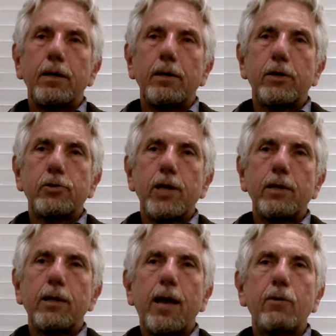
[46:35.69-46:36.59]
let's say,
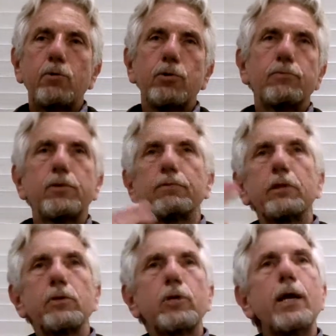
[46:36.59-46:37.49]
the language of
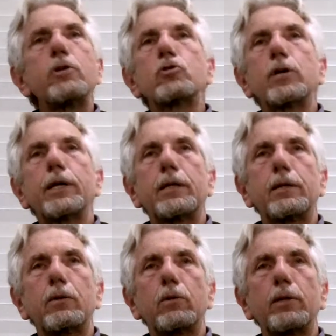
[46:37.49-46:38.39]

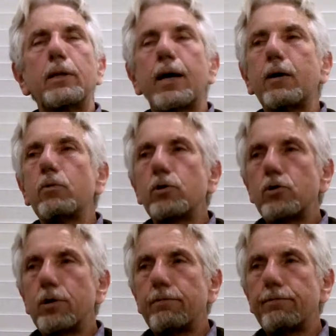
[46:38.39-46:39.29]
civilization or the
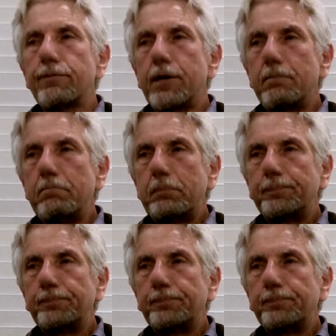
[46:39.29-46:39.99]
language of, um,